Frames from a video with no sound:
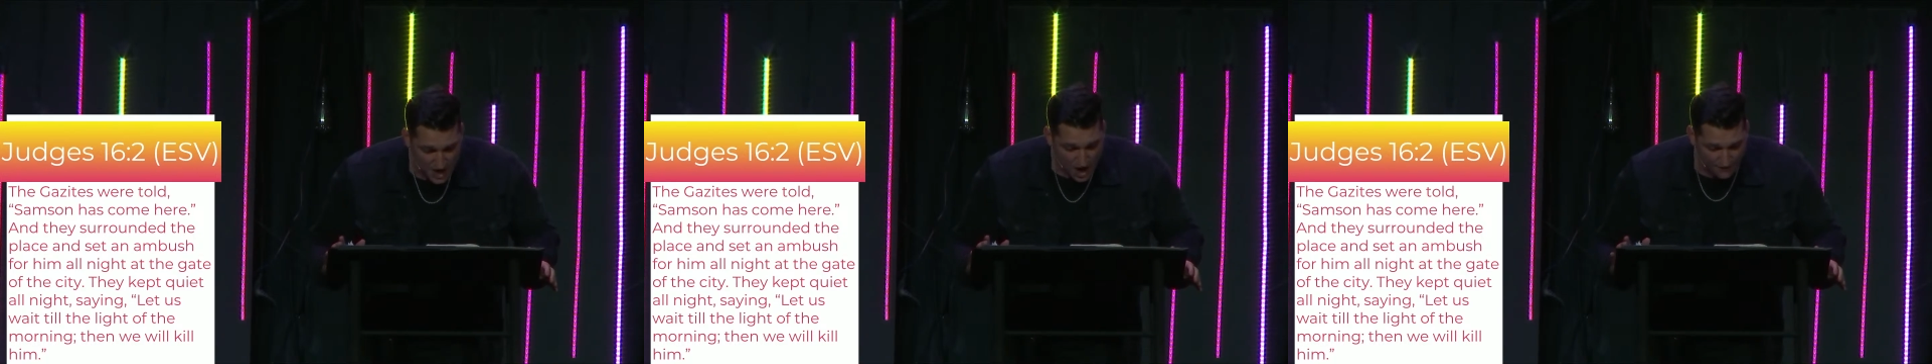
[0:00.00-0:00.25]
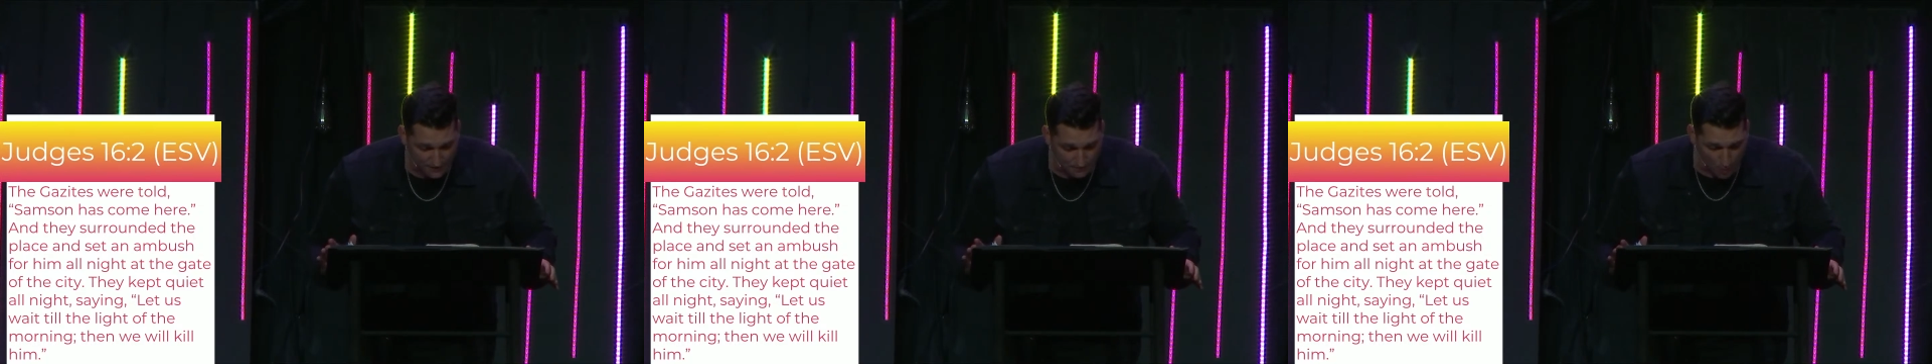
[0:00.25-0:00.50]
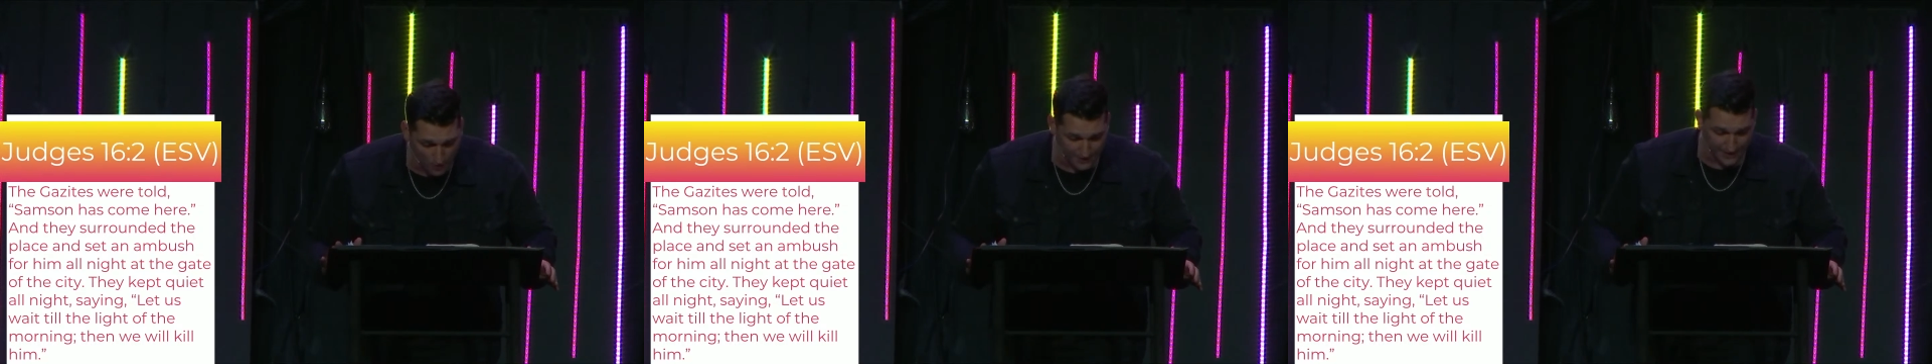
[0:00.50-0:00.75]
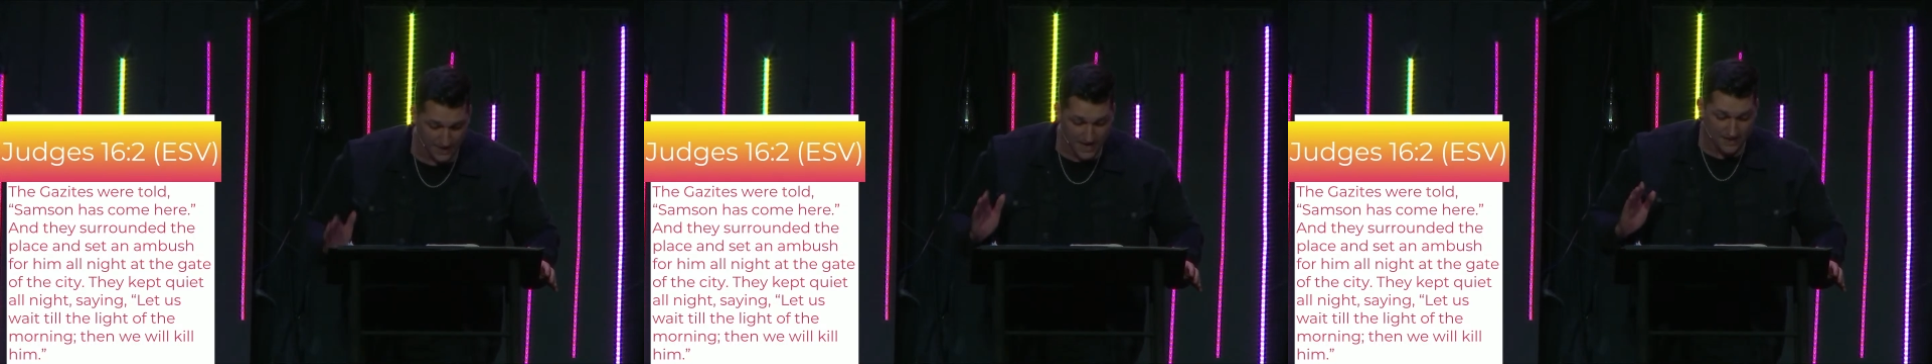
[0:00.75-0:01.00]
of the
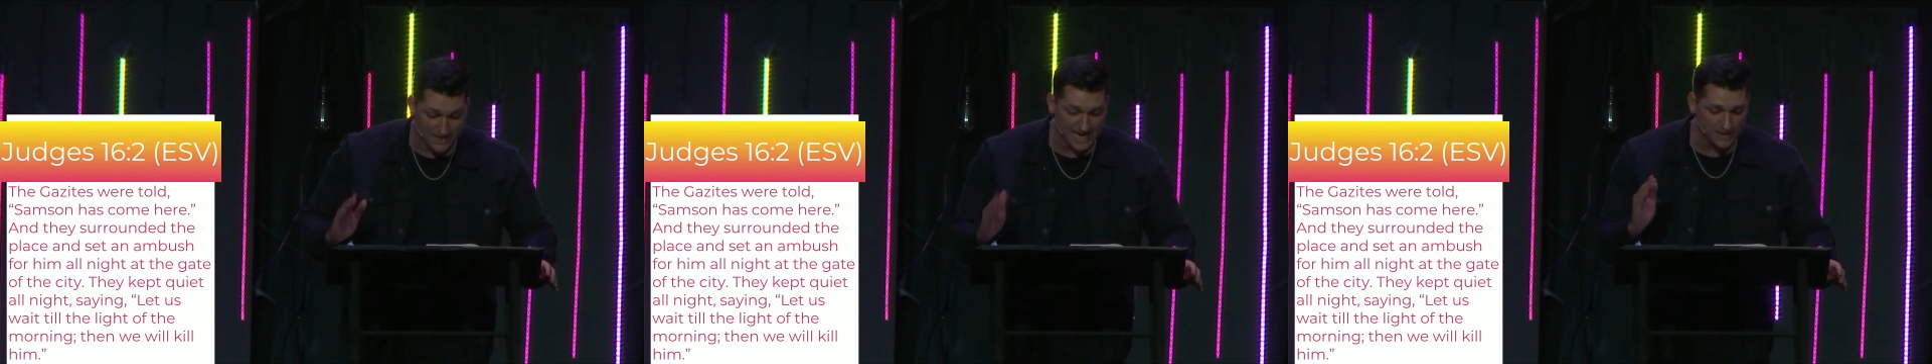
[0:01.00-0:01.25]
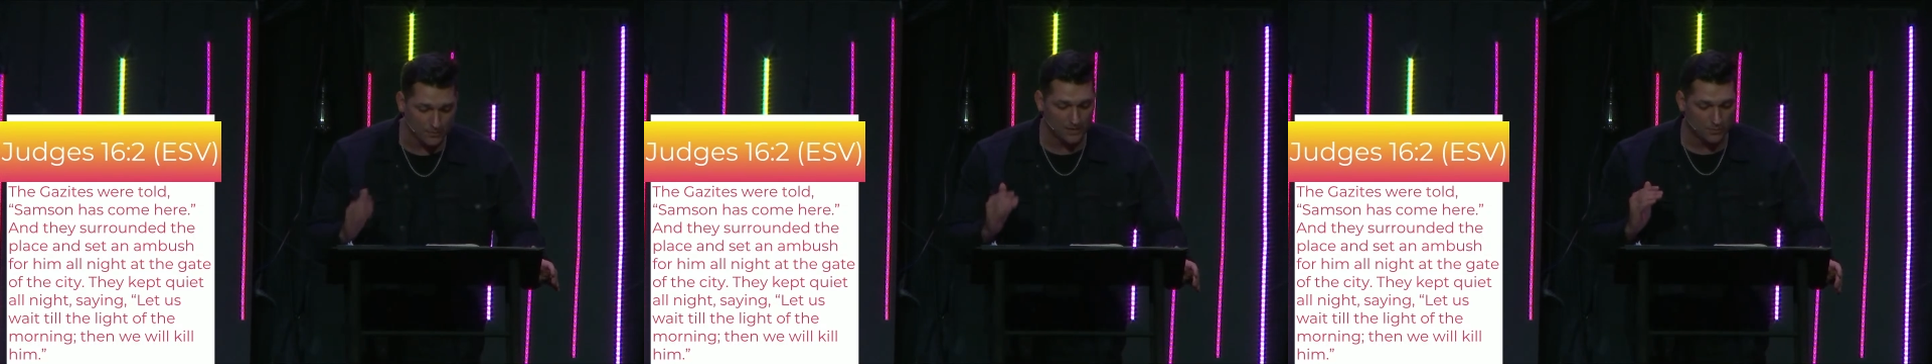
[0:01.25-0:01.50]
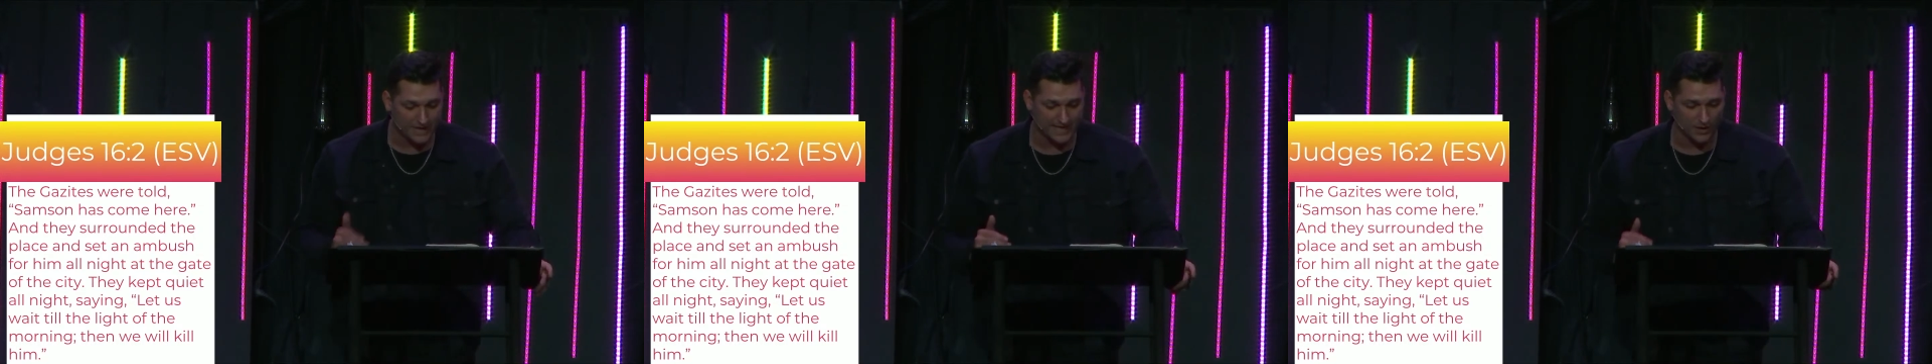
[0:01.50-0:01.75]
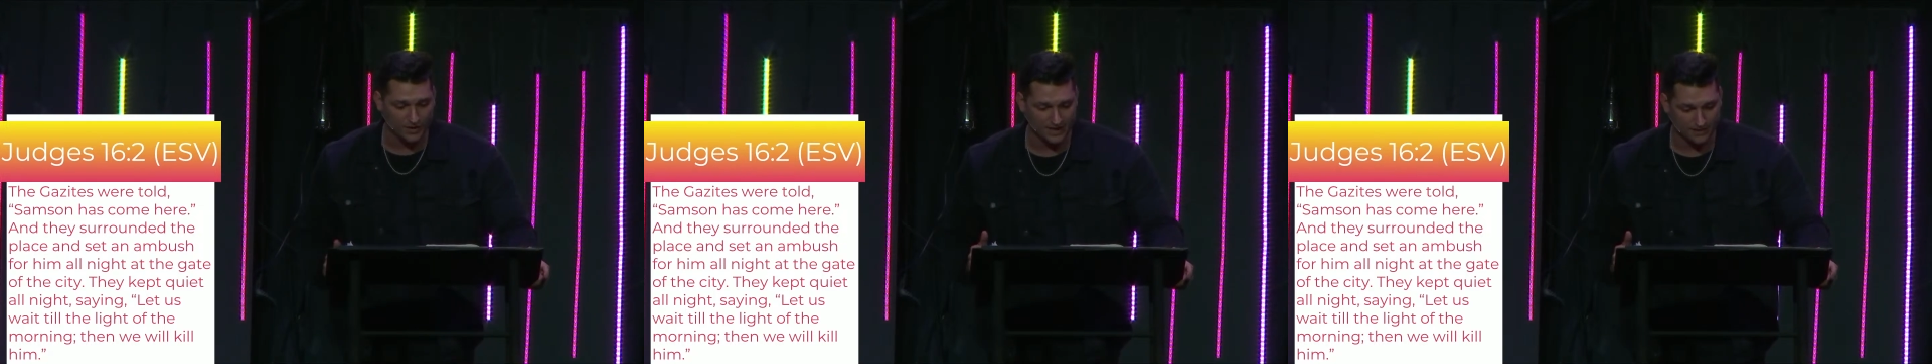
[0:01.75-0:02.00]
morning, then we will
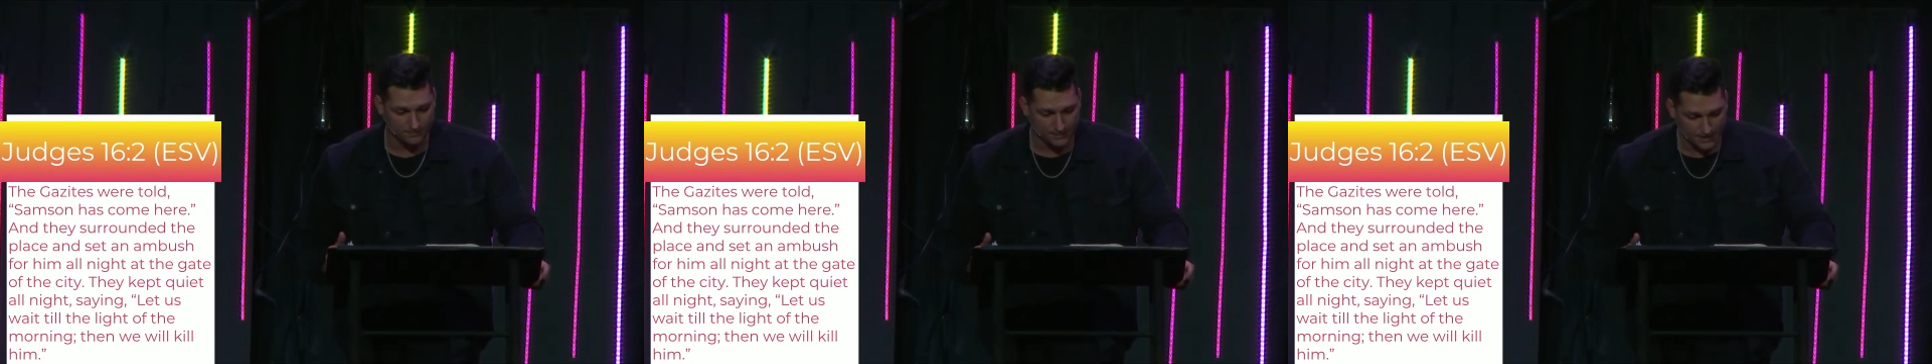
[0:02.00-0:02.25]
kill him.